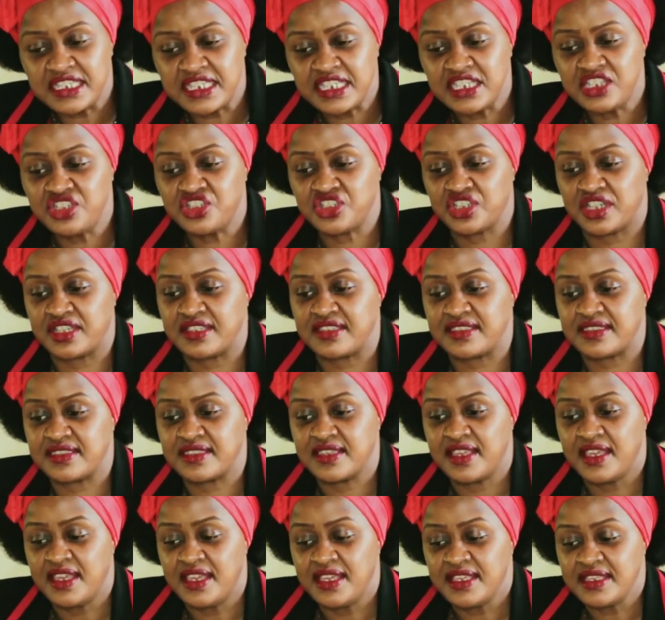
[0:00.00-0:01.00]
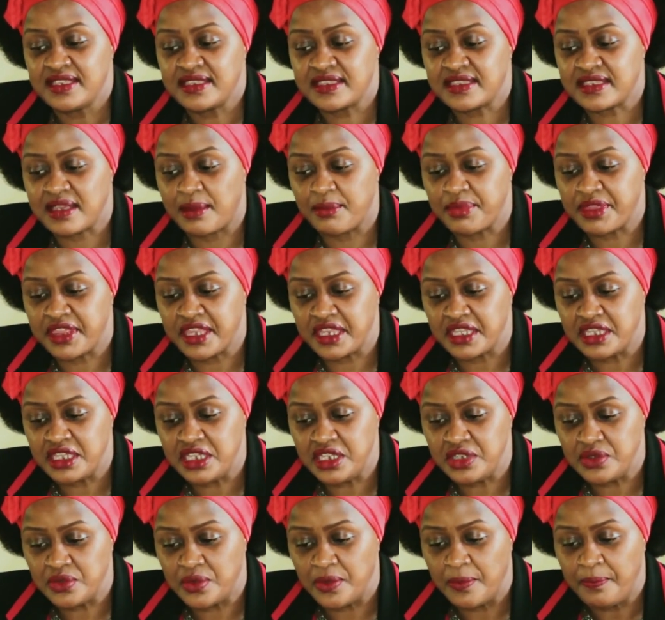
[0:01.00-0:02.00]
teach us
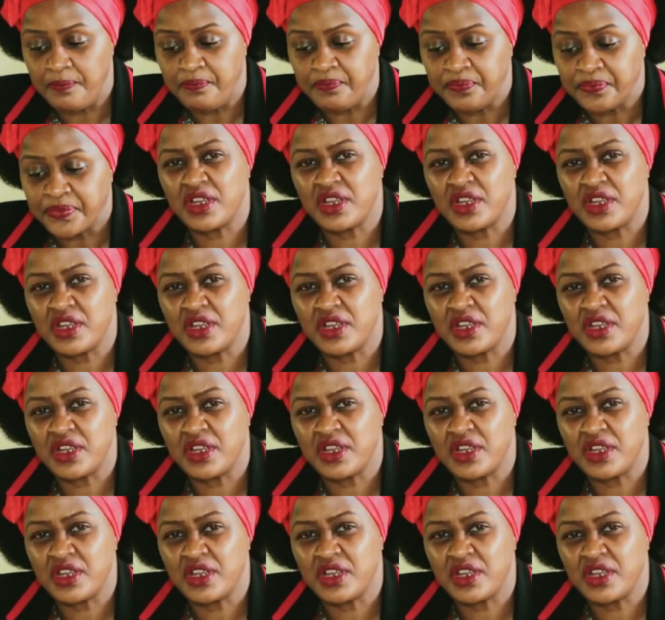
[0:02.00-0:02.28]
something new?